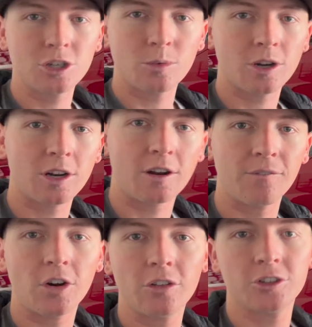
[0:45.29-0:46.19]
We're gonna
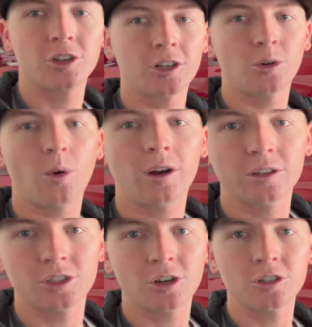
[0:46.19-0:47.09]
convert the truck to
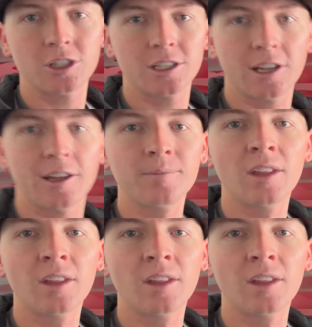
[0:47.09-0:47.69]
wireless charging today.